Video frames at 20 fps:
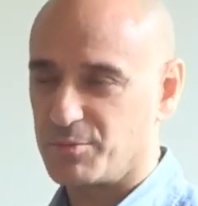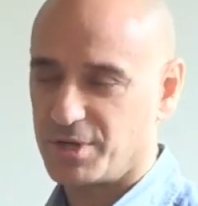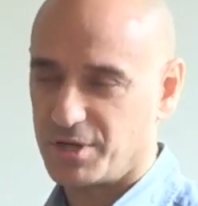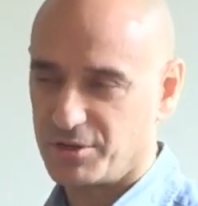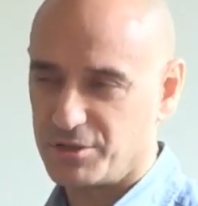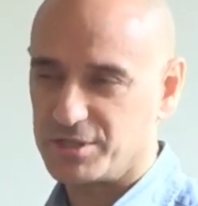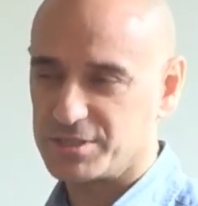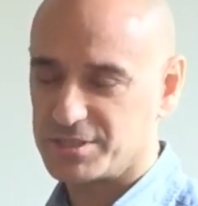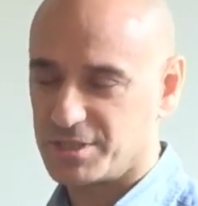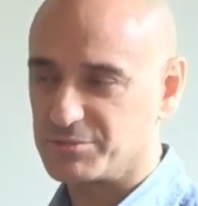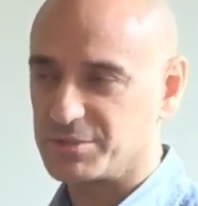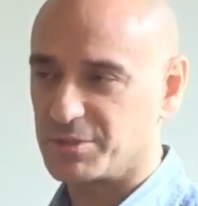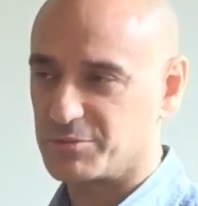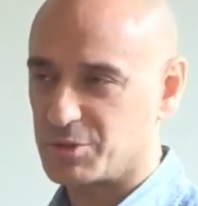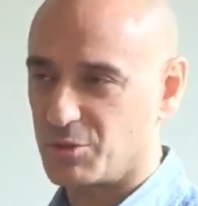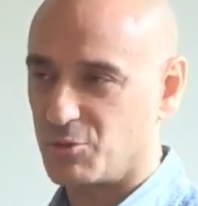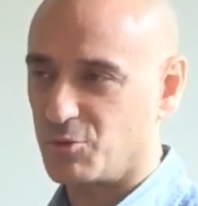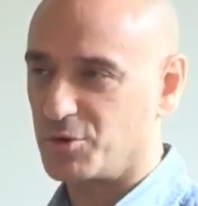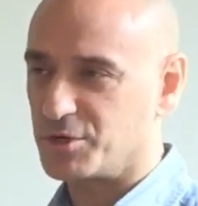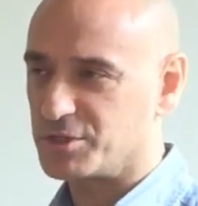But I think sometimes
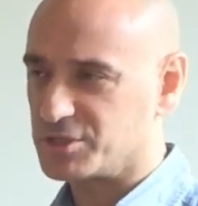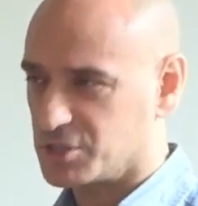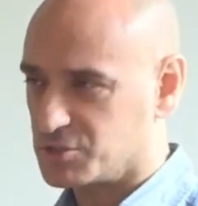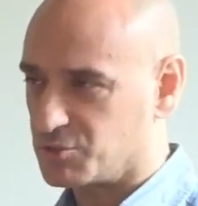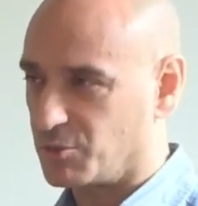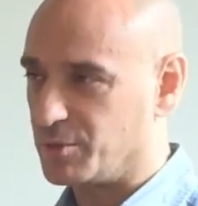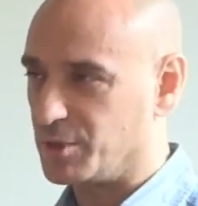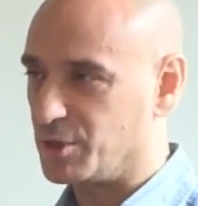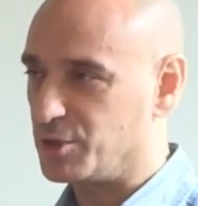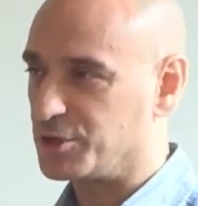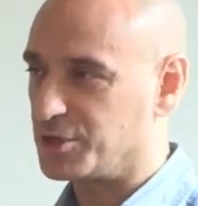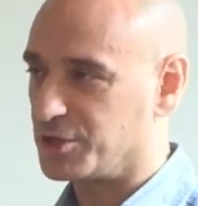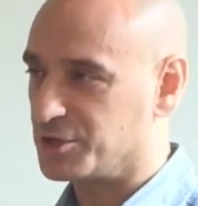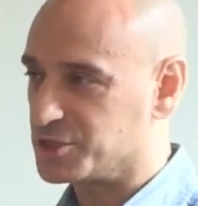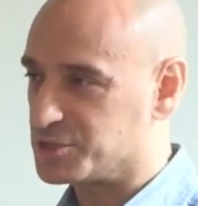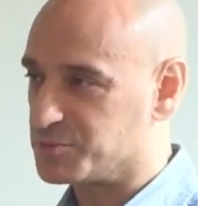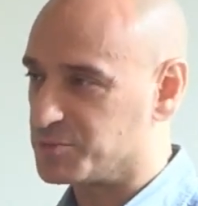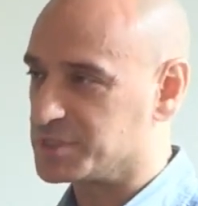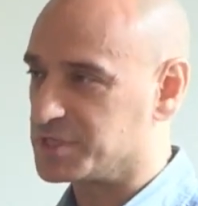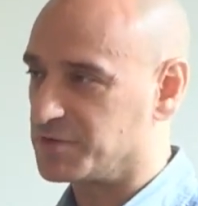what worries us when we look at
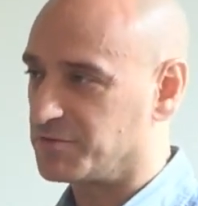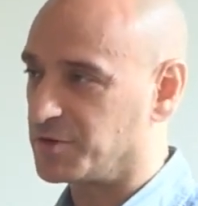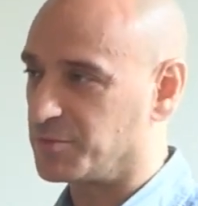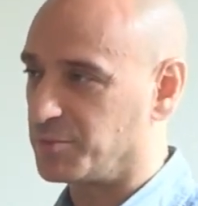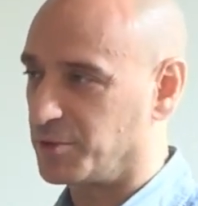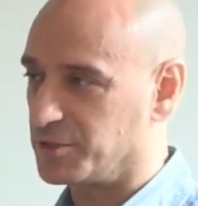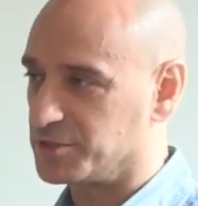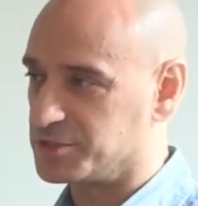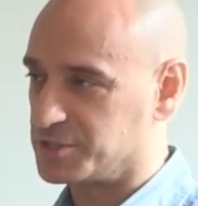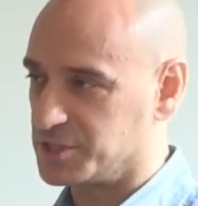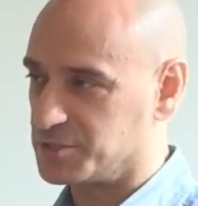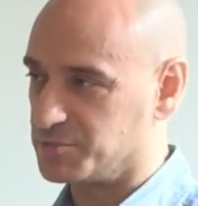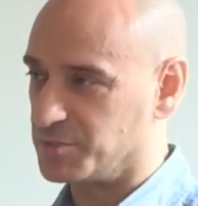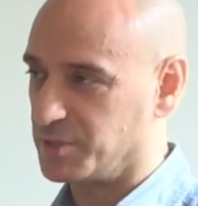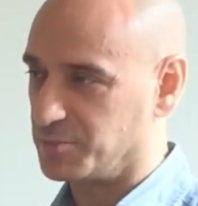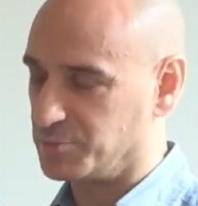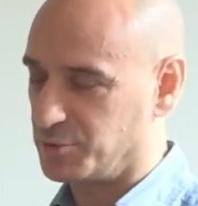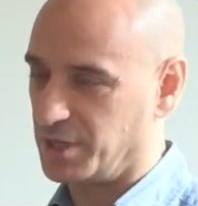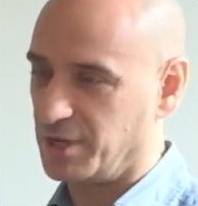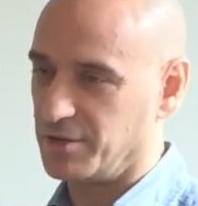the specific policies
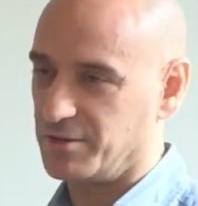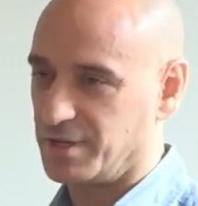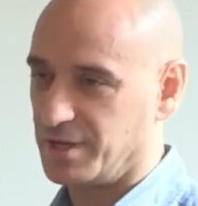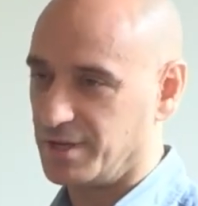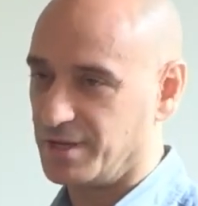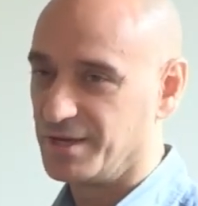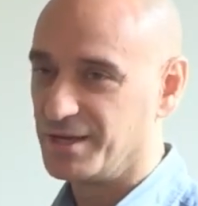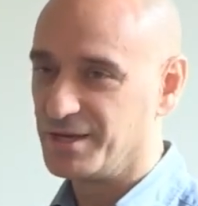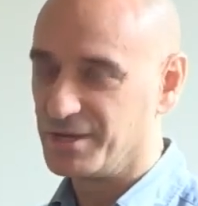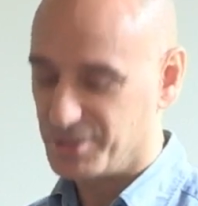being put out there,